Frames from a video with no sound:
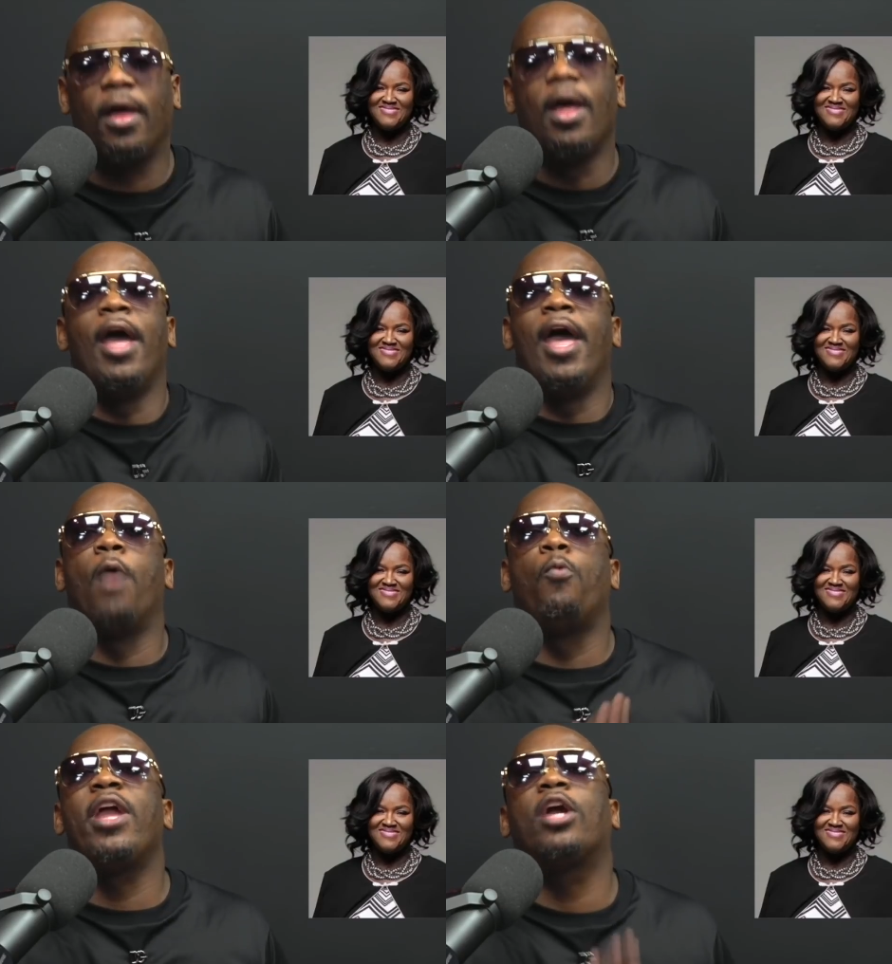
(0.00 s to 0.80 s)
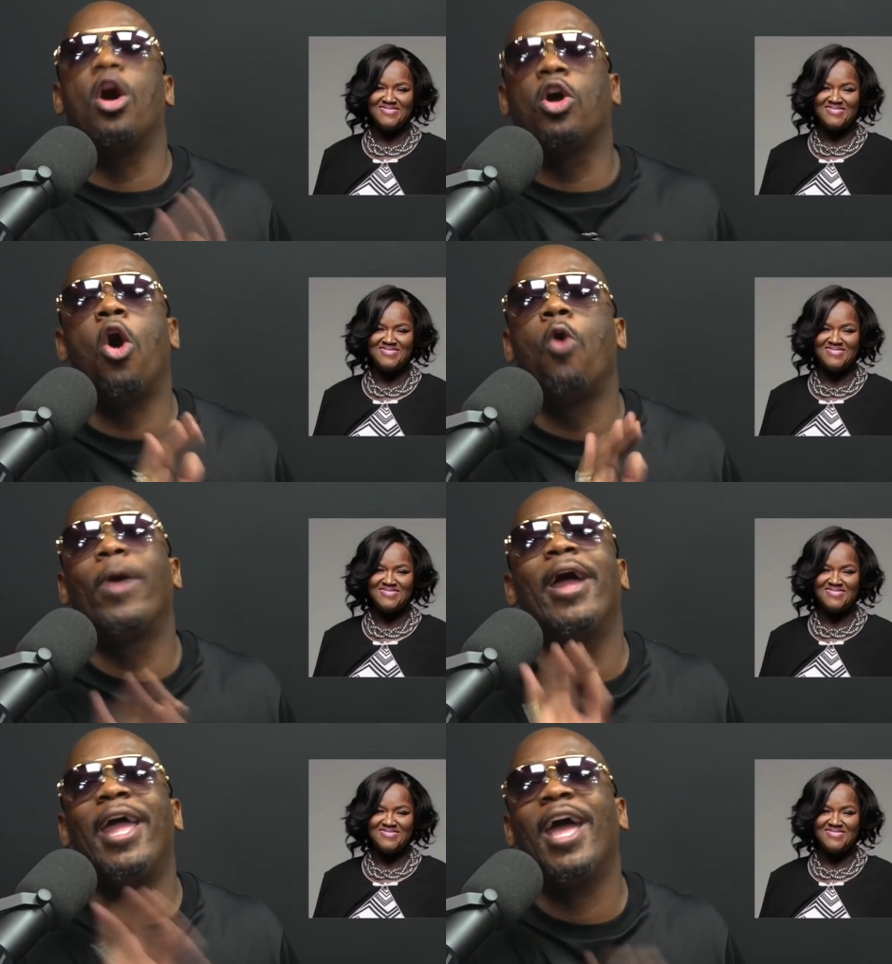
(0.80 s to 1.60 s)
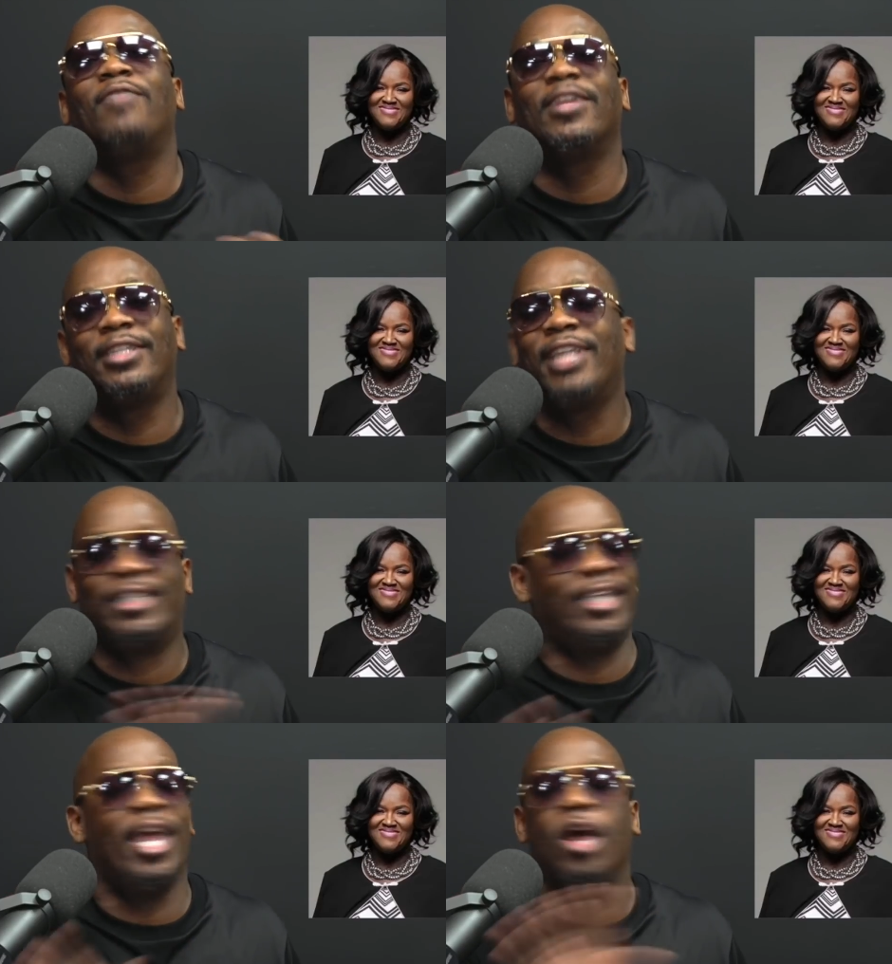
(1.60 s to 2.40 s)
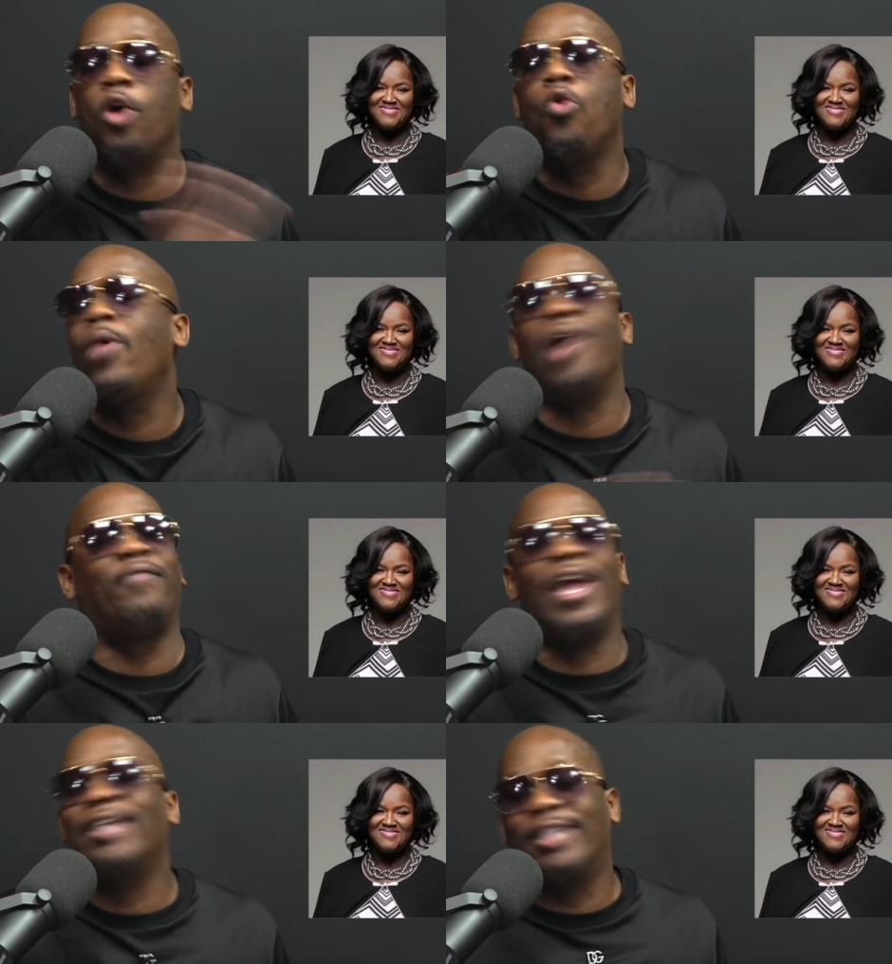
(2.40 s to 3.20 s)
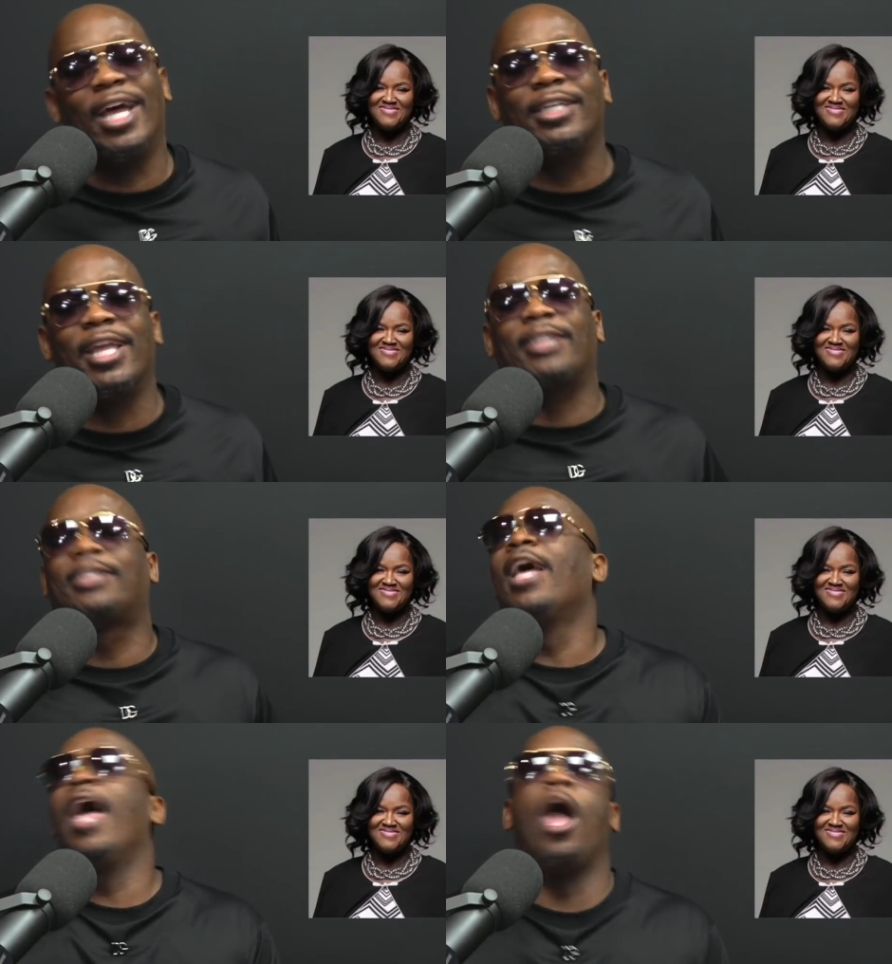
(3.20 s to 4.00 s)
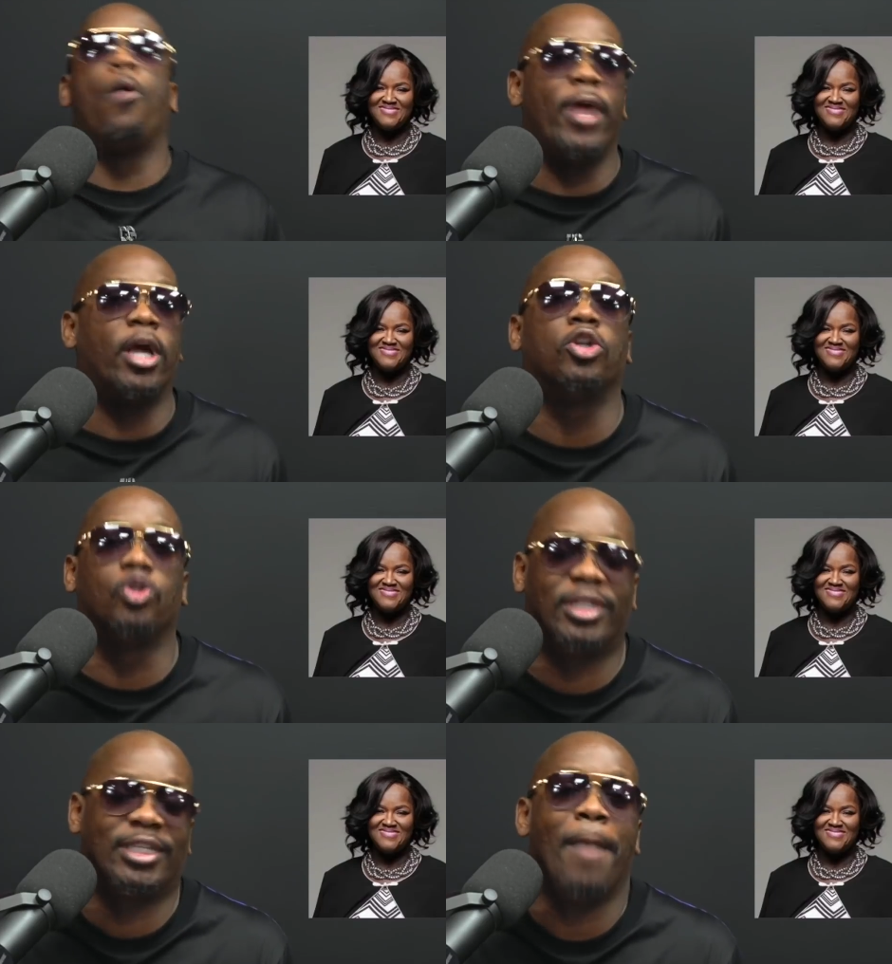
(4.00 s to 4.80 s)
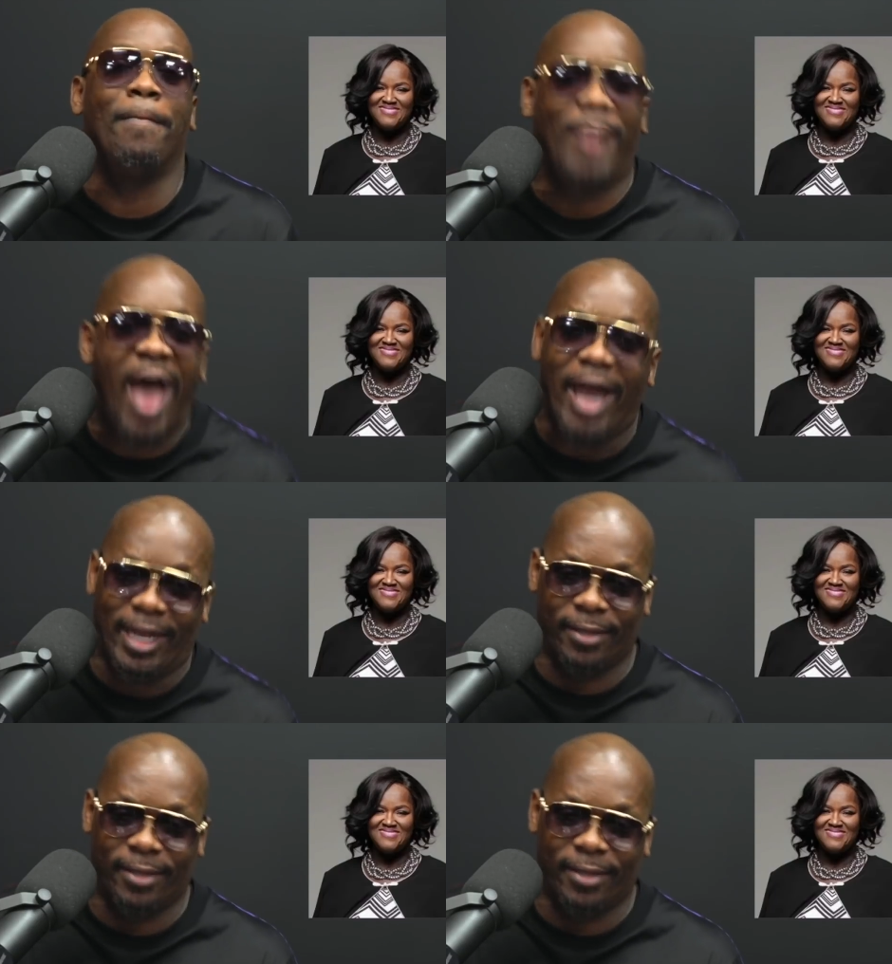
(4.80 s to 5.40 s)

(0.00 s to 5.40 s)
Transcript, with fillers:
Speaker 1: and we're going to go wherever this here, whoever had done this, and we're going to do something about it.